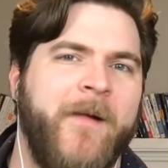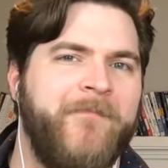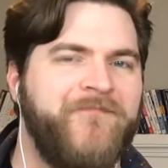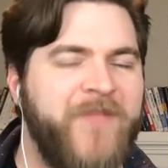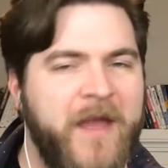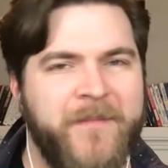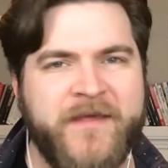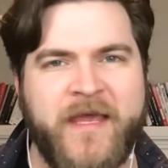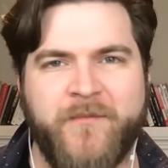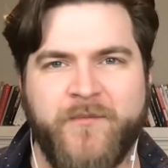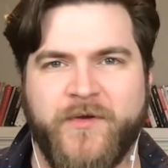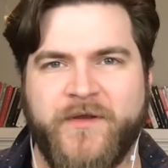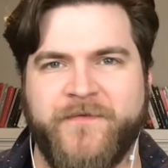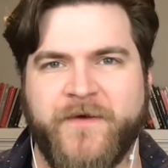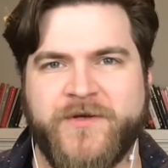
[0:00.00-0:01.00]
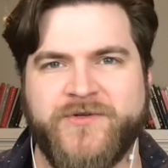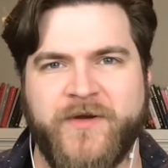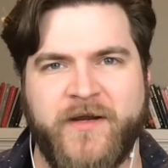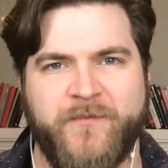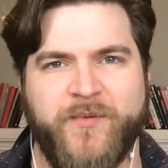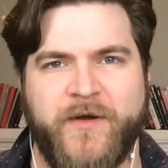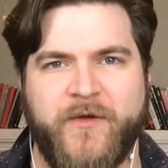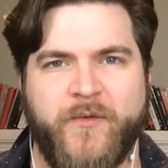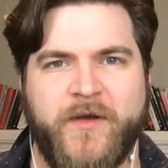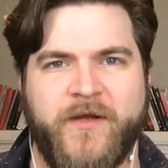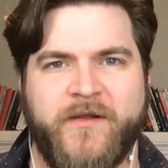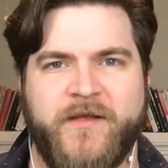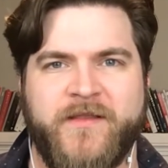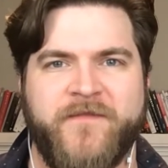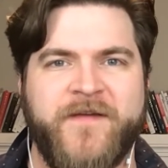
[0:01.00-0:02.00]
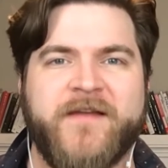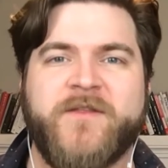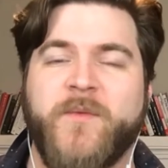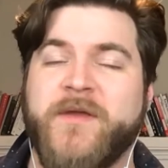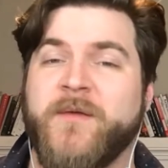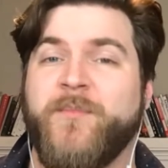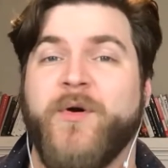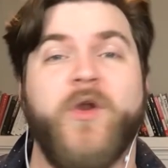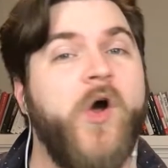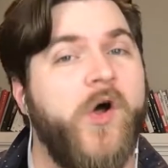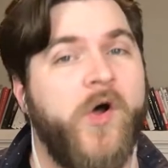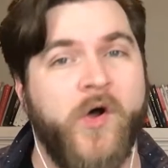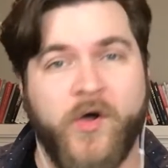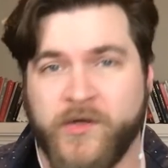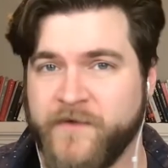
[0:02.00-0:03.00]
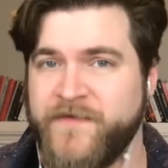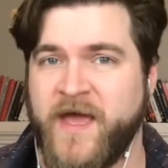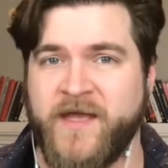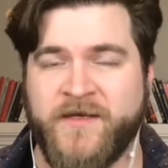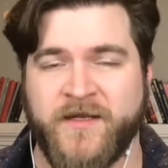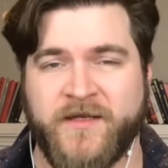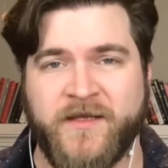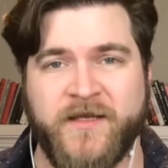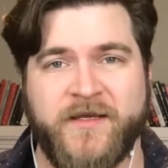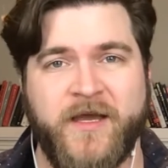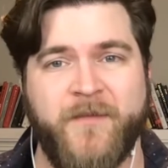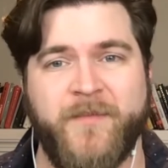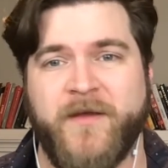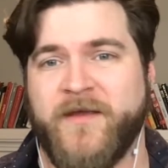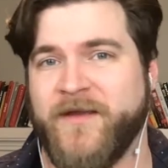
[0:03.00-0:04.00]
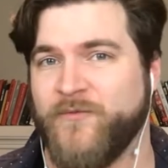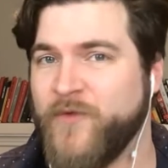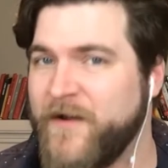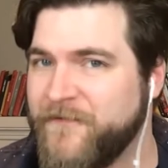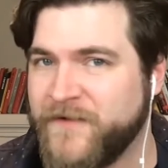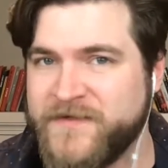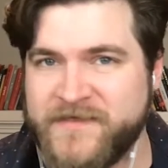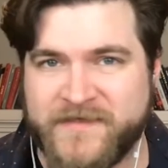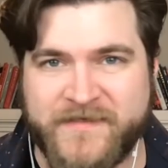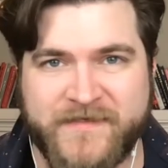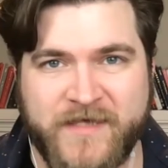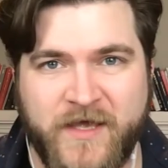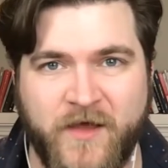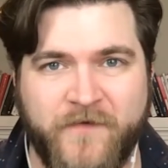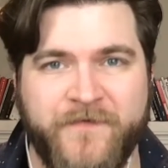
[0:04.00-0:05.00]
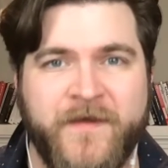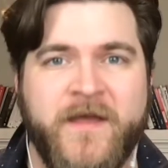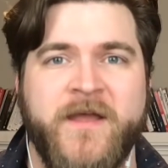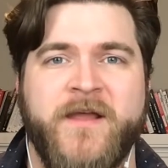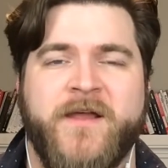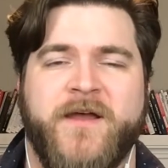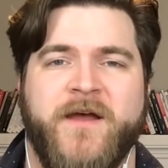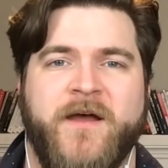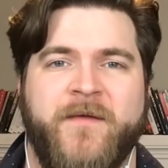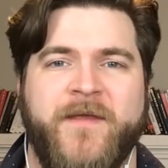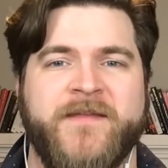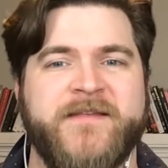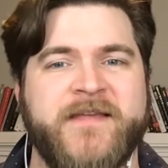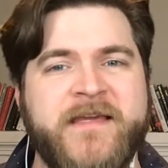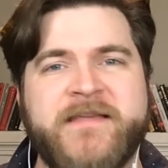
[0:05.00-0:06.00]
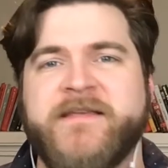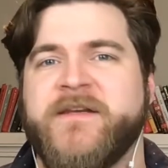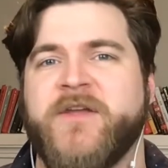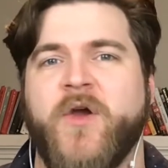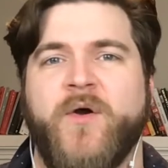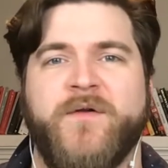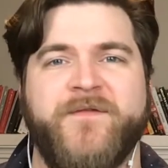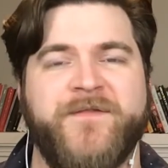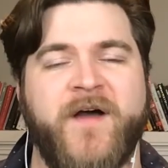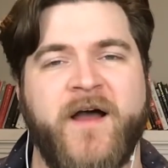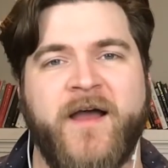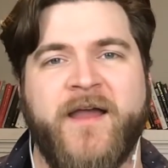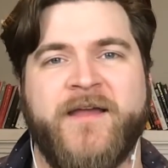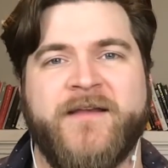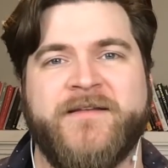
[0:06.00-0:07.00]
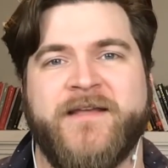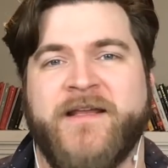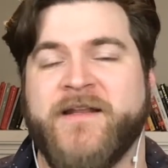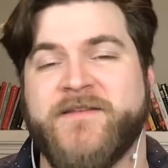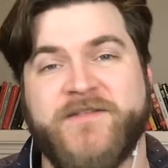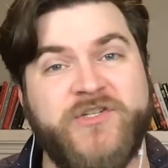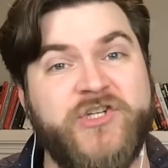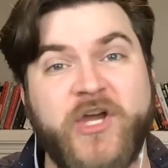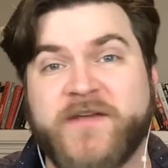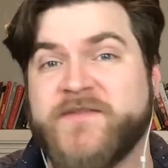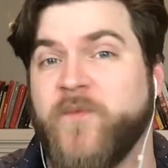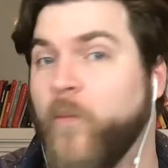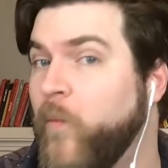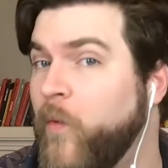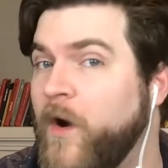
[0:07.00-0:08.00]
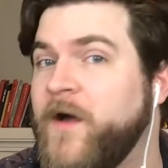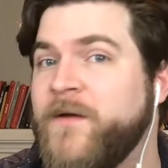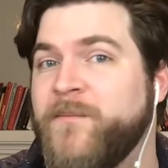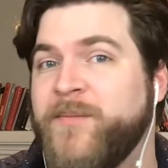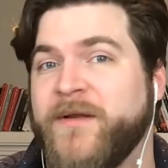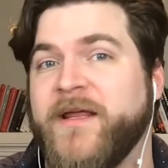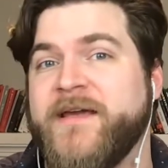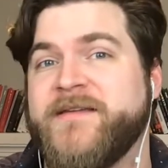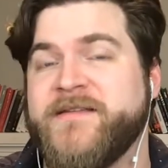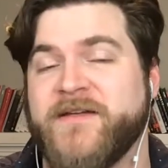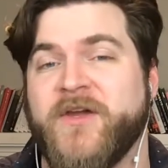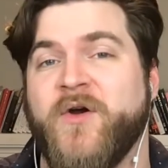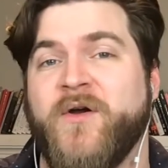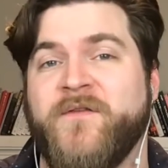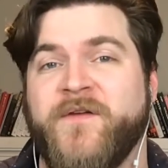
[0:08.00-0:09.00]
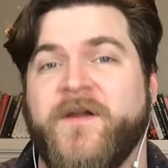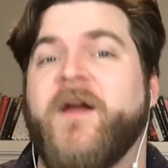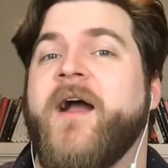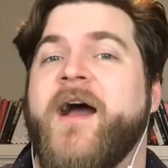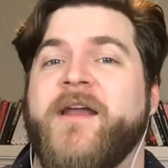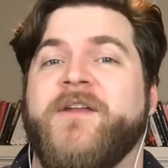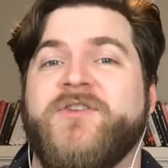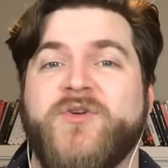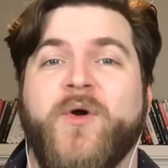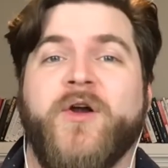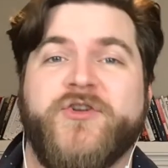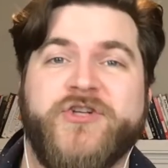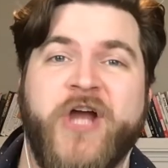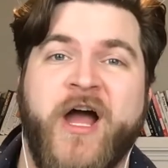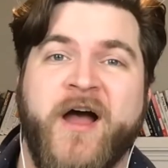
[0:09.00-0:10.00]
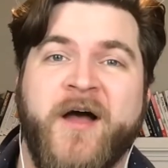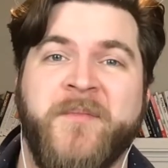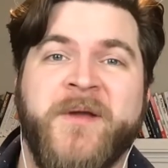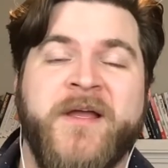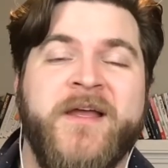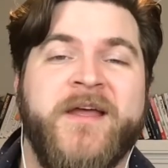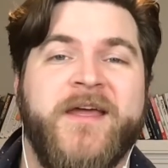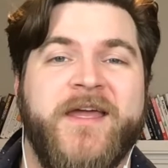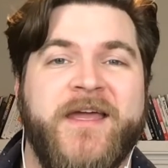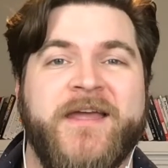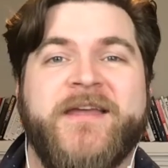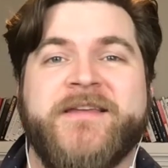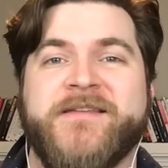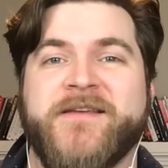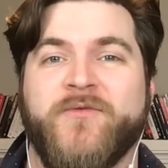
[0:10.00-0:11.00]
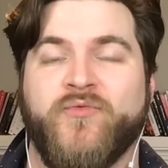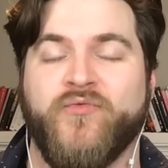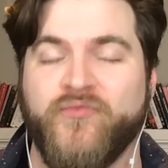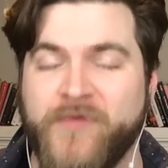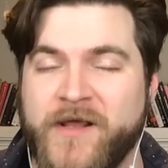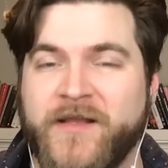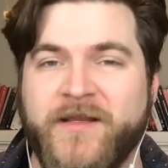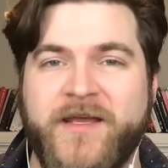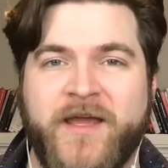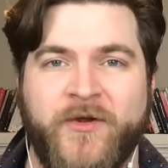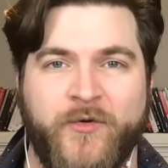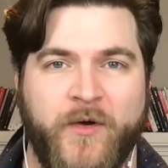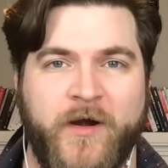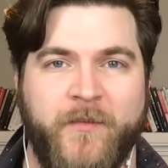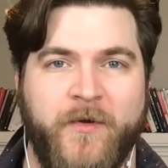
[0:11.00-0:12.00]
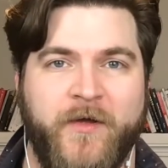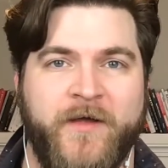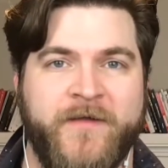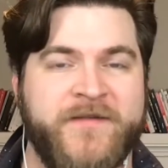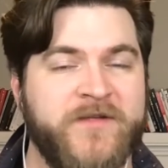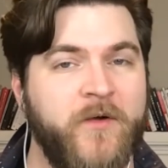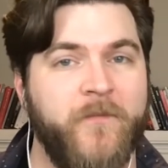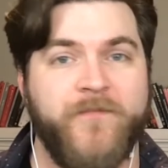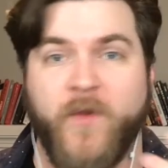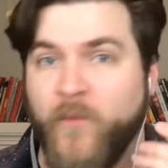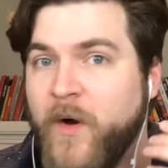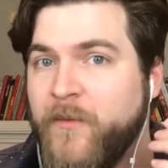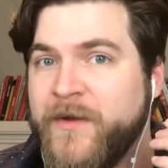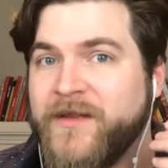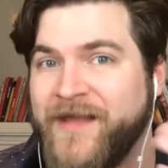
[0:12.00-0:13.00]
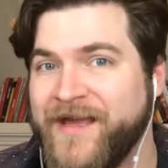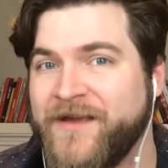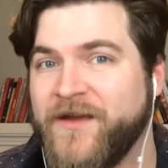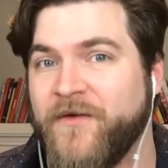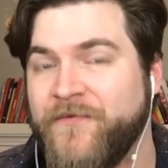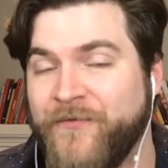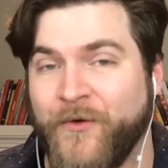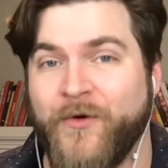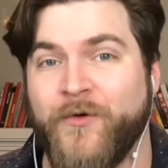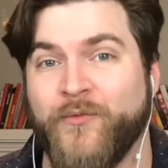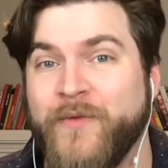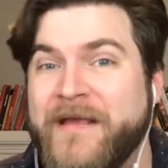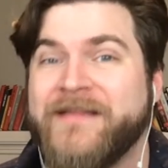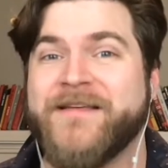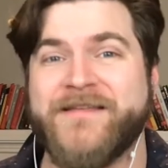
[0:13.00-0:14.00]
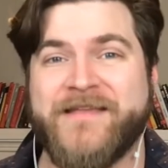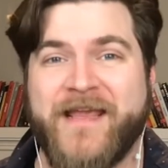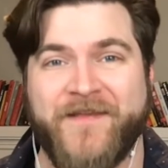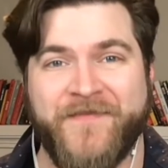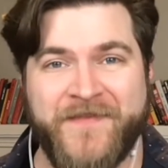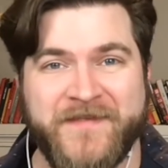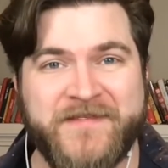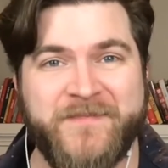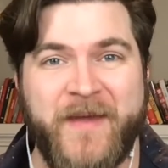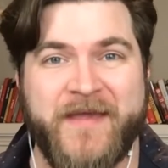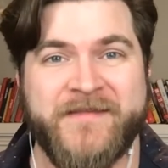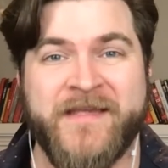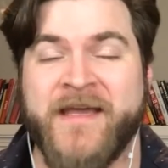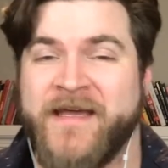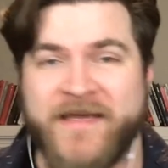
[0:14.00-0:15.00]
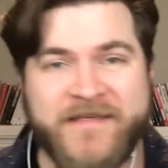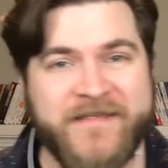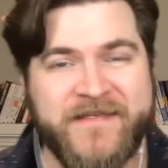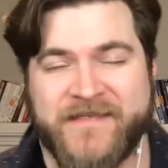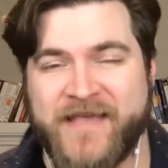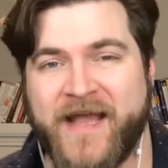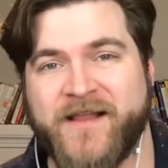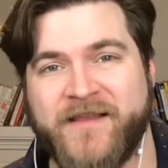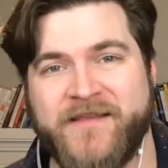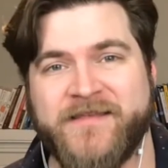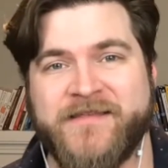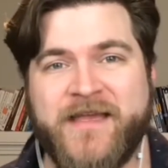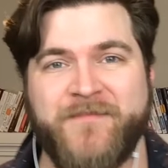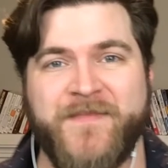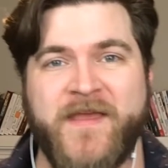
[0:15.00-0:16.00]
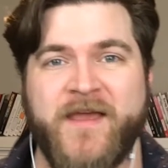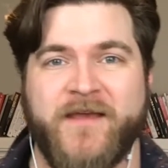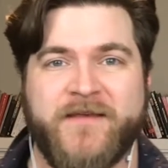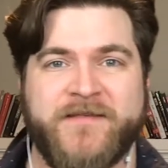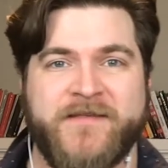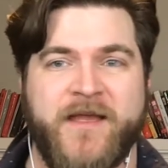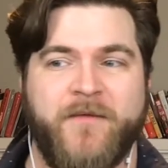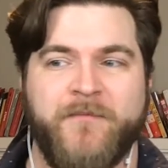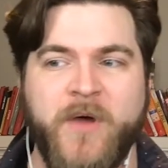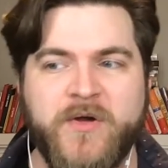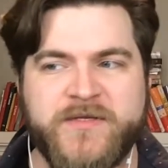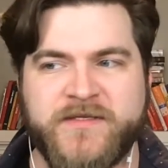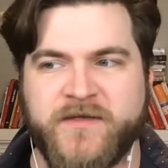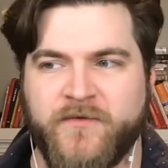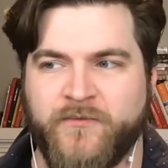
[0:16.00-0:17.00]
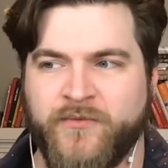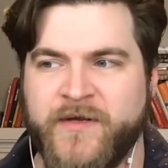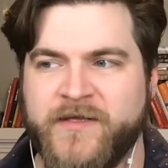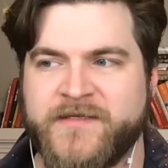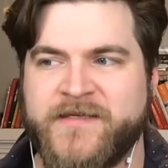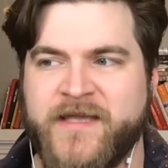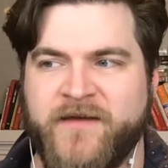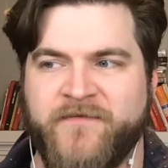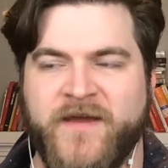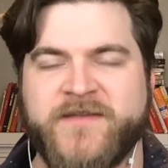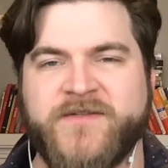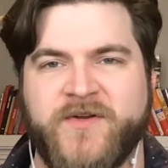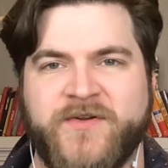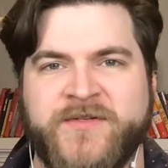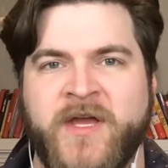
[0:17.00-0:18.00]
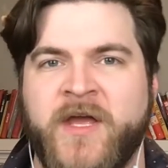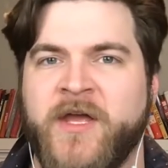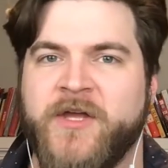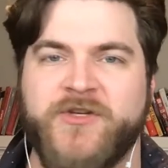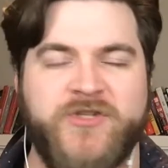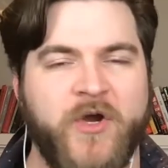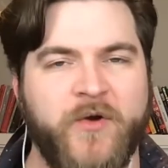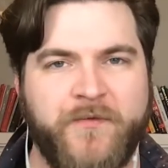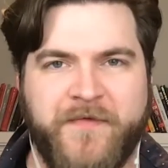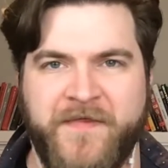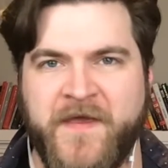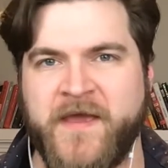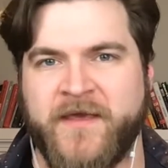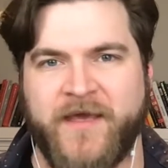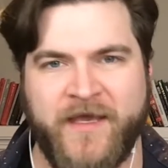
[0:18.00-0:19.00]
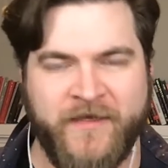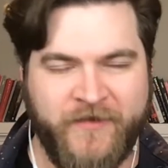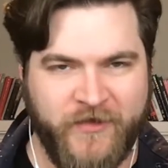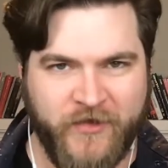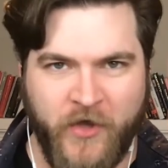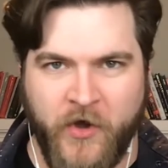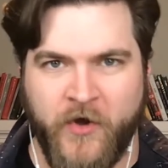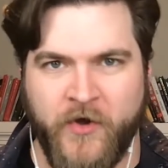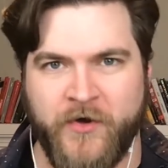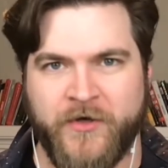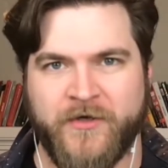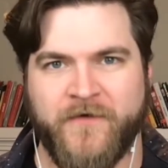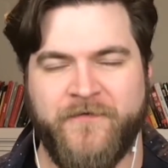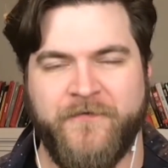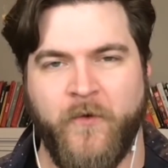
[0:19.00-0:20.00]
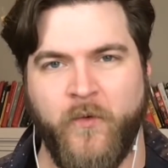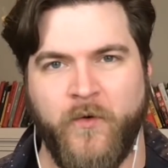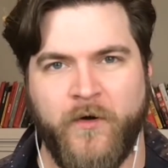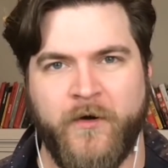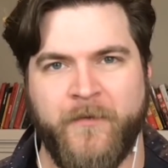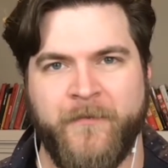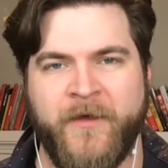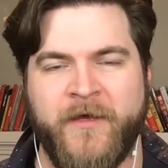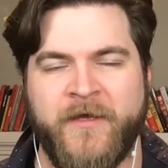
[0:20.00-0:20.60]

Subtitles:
That became really frustrating pretty quickly. The fact that we can put all of that into ClickUp, it can reference itself, it's easy to go and find, and it's just one place to go and figure out how to do our job is really incredible. And so what we like for real estate in this space is exactly the same thing, is that most real estate investors don't think in long form